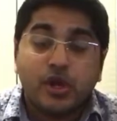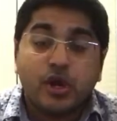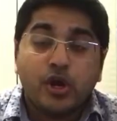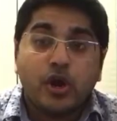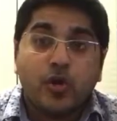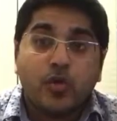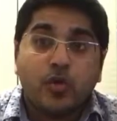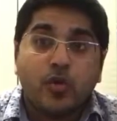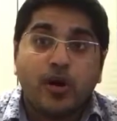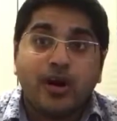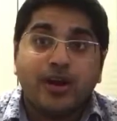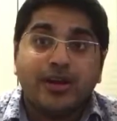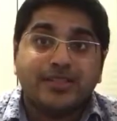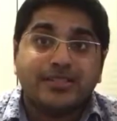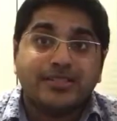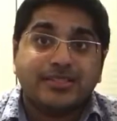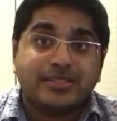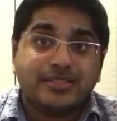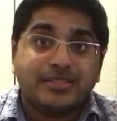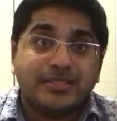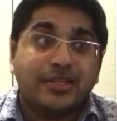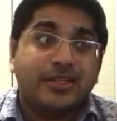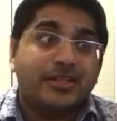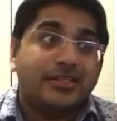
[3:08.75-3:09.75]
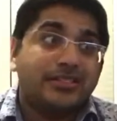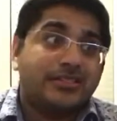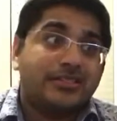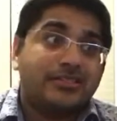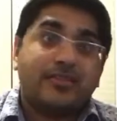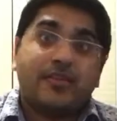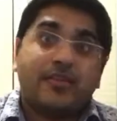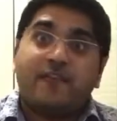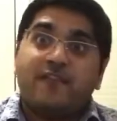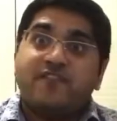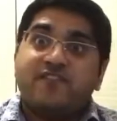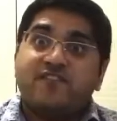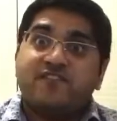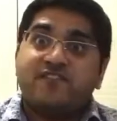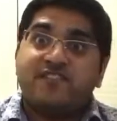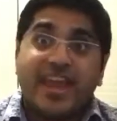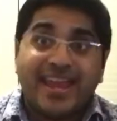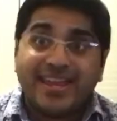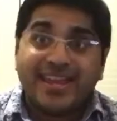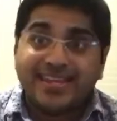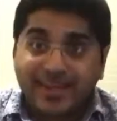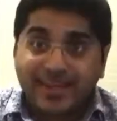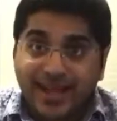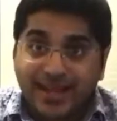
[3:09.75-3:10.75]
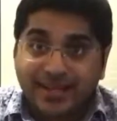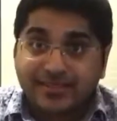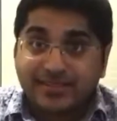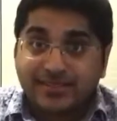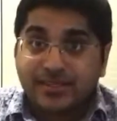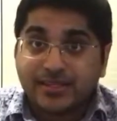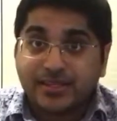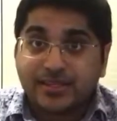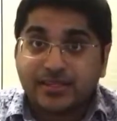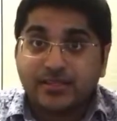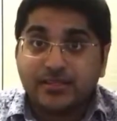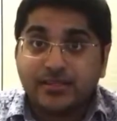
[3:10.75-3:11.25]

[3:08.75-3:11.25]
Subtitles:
was just fantastic.